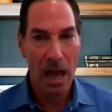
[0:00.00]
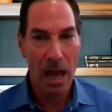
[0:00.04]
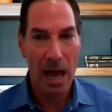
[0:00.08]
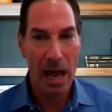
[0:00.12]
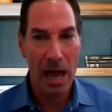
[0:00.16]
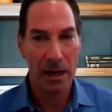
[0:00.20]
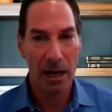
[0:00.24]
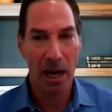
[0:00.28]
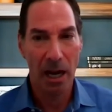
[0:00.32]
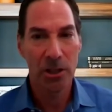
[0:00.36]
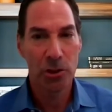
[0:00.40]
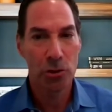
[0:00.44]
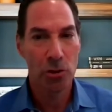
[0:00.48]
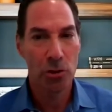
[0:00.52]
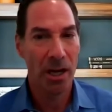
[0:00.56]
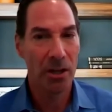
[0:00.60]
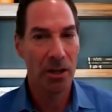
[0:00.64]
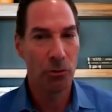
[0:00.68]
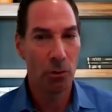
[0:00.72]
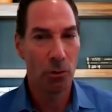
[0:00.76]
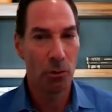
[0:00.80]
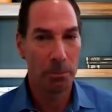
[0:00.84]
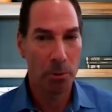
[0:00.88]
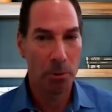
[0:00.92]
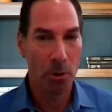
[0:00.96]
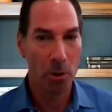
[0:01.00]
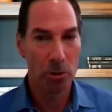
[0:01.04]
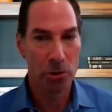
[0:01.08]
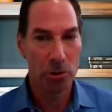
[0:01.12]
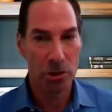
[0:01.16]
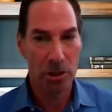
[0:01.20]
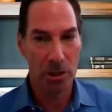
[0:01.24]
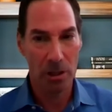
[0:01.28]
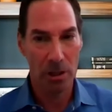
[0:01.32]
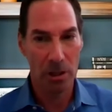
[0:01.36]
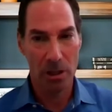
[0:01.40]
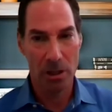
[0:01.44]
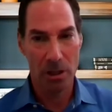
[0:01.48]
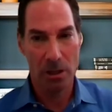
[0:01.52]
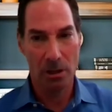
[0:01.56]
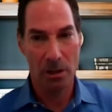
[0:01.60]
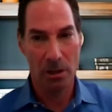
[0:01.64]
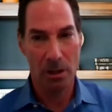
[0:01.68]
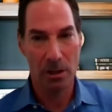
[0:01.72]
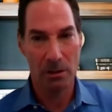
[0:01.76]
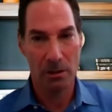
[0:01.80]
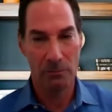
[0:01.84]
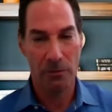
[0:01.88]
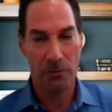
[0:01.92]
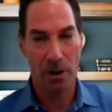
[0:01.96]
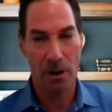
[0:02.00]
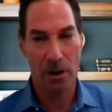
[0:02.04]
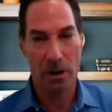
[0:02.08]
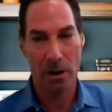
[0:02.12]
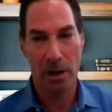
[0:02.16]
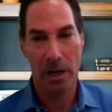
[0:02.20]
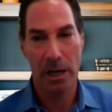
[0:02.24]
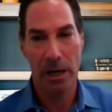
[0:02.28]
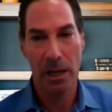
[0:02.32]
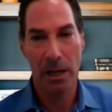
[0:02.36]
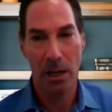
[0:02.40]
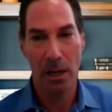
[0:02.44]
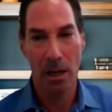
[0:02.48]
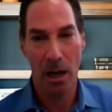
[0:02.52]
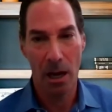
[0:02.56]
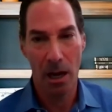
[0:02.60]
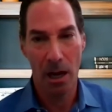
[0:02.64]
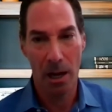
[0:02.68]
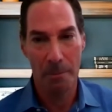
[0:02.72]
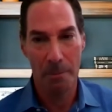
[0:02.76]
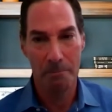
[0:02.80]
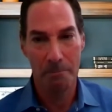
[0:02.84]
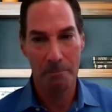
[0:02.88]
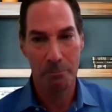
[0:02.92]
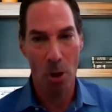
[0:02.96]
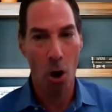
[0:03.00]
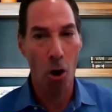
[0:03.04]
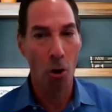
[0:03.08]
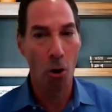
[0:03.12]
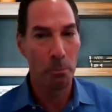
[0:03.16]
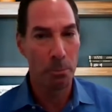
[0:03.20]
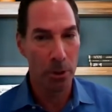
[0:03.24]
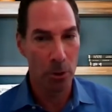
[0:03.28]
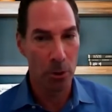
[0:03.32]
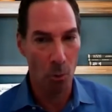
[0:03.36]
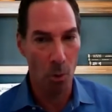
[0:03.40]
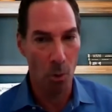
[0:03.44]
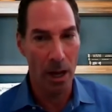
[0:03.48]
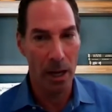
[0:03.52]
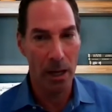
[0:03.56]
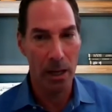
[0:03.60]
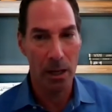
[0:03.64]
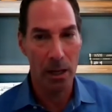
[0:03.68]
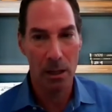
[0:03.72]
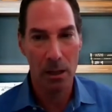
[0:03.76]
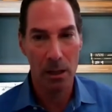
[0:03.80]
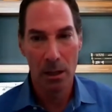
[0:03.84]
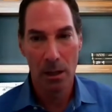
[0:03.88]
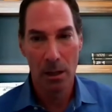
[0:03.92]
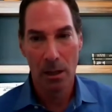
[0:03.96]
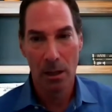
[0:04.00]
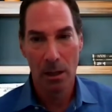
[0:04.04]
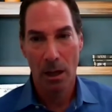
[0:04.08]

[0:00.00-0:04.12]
And I tried to approach it in in a very um, open way.